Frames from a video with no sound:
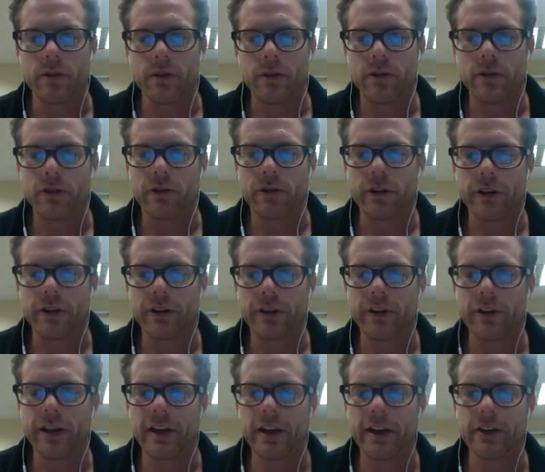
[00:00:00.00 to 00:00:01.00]
you selected
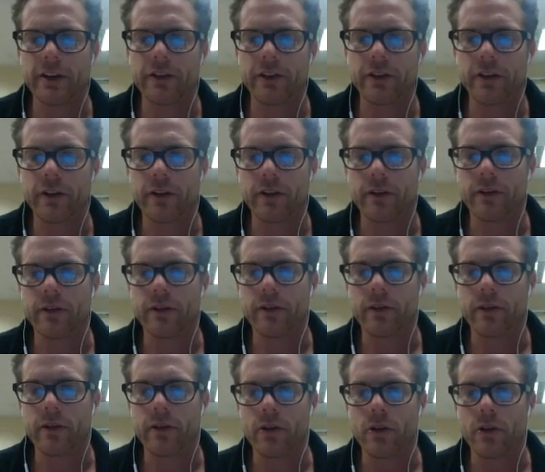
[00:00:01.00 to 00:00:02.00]
text,
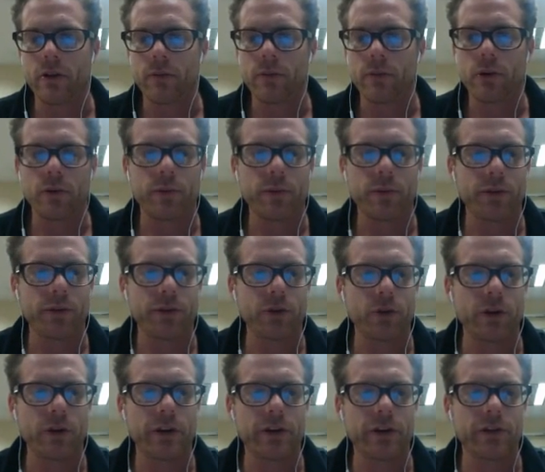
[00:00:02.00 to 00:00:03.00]
multiple
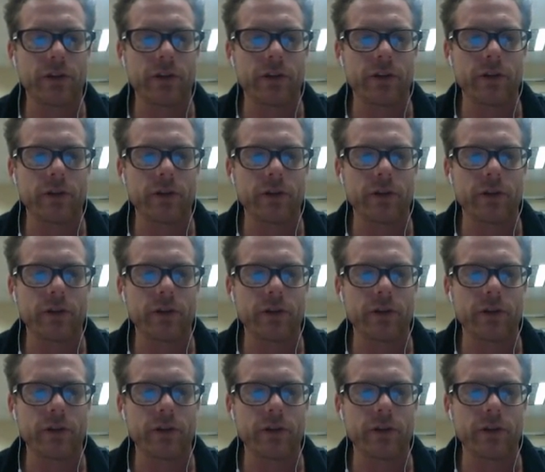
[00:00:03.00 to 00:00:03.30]
choice,